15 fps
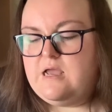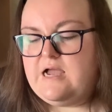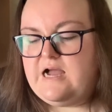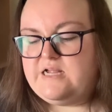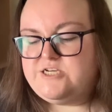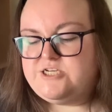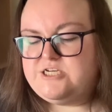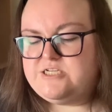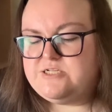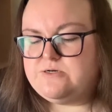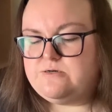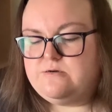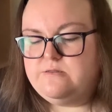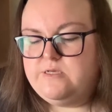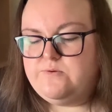And she's the
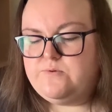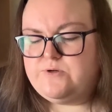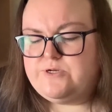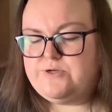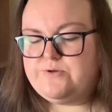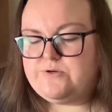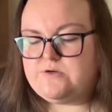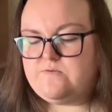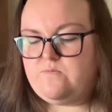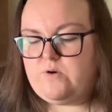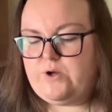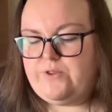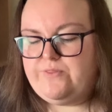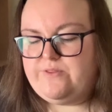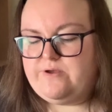only one who could have
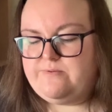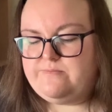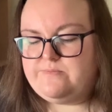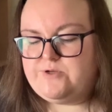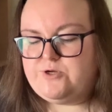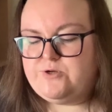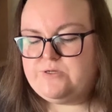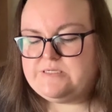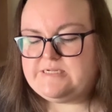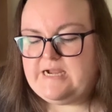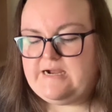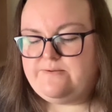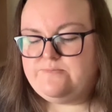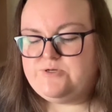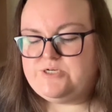warned them just
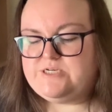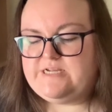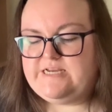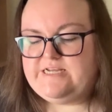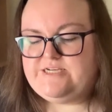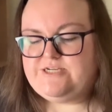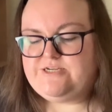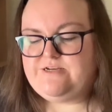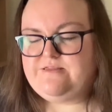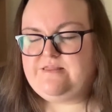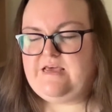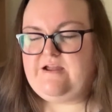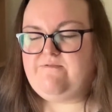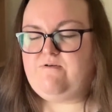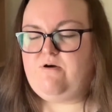how much danger
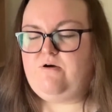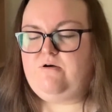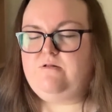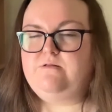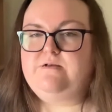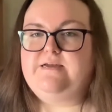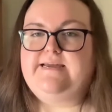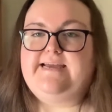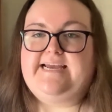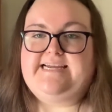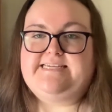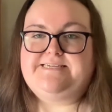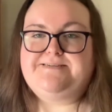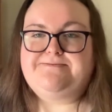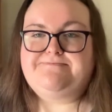they're all
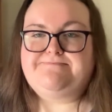in.